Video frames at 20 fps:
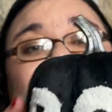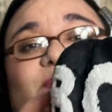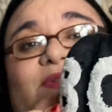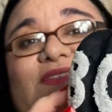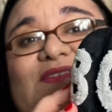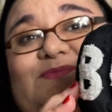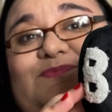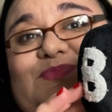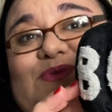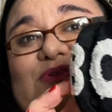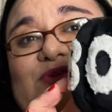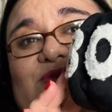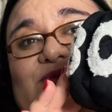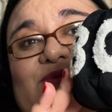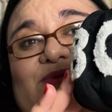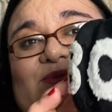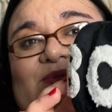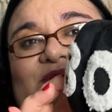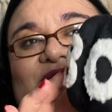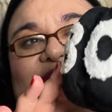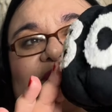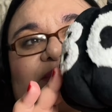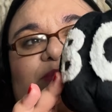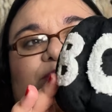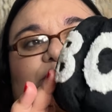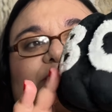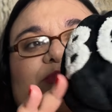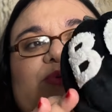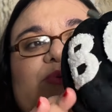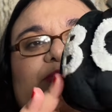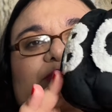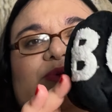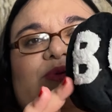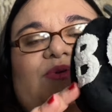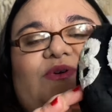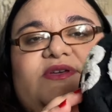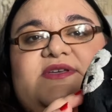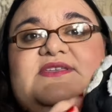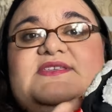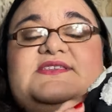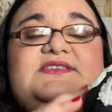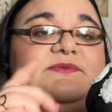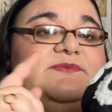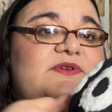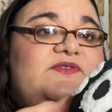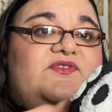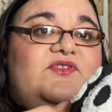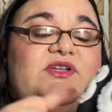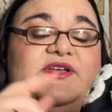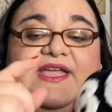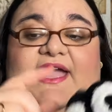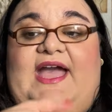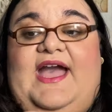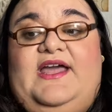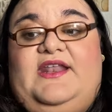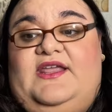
but it's boo. Boo. This is gonna be full of cat